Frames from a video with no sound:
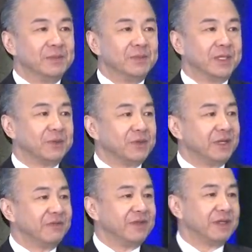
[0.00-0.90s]
But what
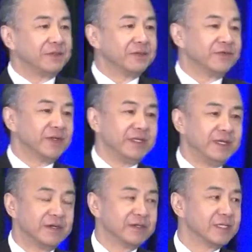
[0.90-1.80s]
I found over the
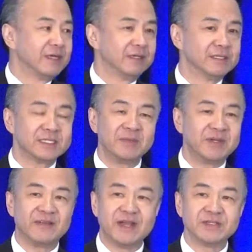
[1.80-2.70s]
years, some
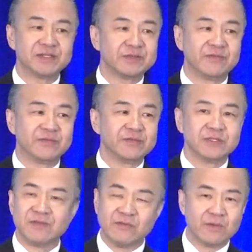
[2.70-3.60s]
advisor,
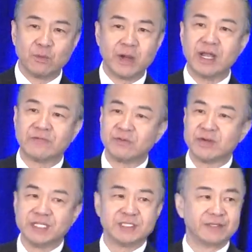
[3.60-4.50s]
for whatever
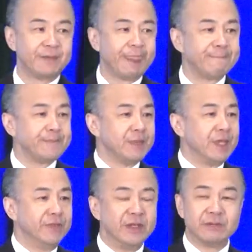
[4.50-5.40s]
reason,
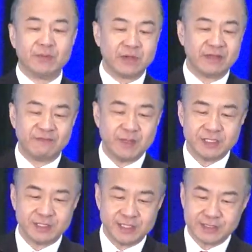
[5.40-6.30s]
their book of
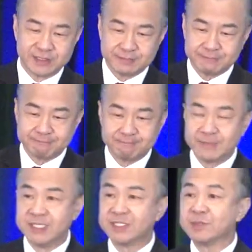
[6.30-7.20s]
business is